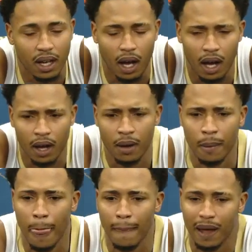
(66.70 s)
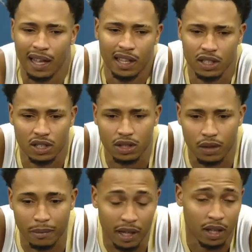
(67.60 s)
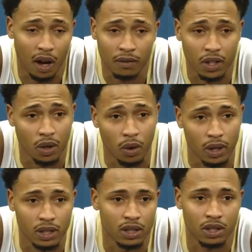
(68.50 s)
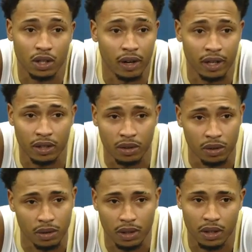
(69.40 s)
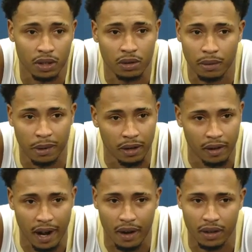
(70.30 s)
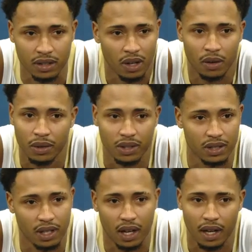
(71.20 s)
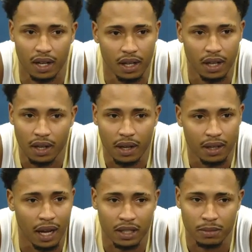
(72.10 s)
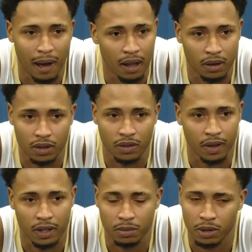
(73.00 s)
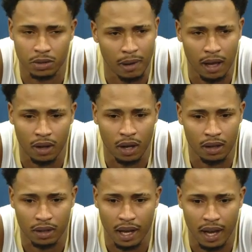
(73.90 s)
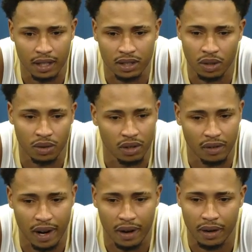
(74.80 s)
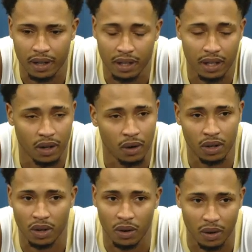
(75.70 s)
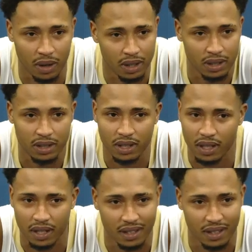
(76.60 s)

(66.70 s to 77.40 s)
I think just mainly off the court, he's just a great dude, good dude to be around. He's always got a smile on his face, put a smile on other guys, joking around. And then on the court, he's